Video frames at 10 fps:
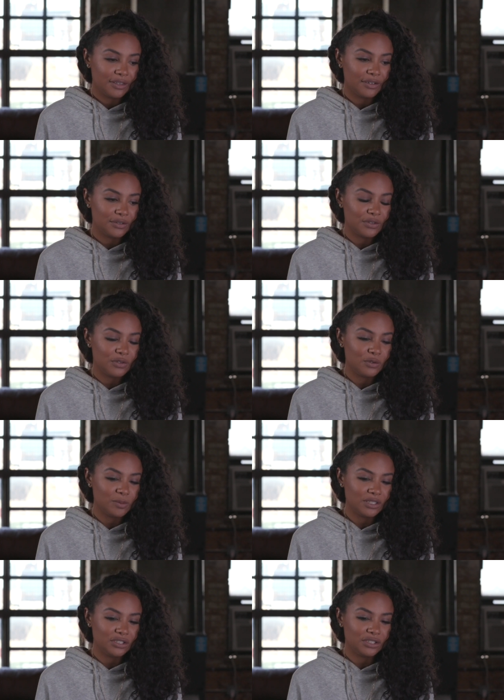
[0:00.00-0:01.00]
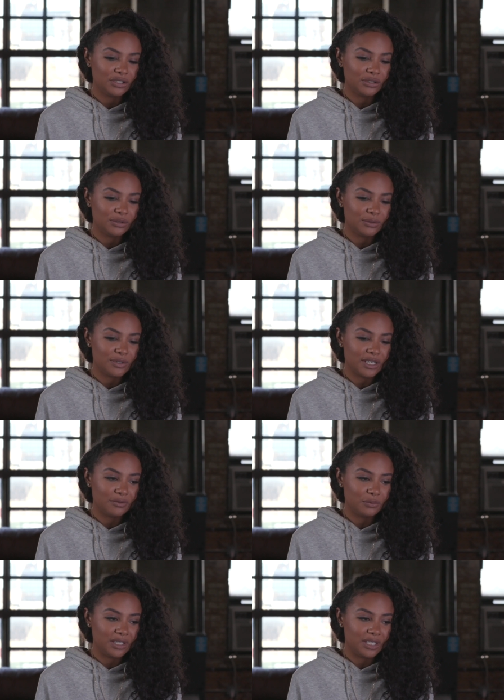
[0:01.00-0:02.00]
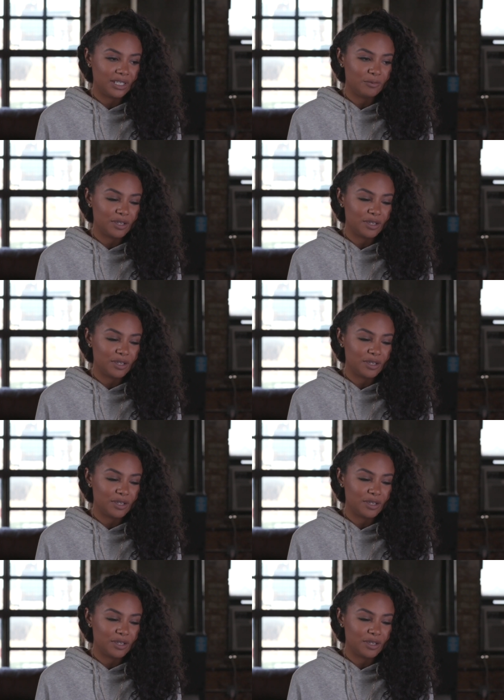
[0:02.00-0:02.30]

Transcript: There's too much to lose if we keep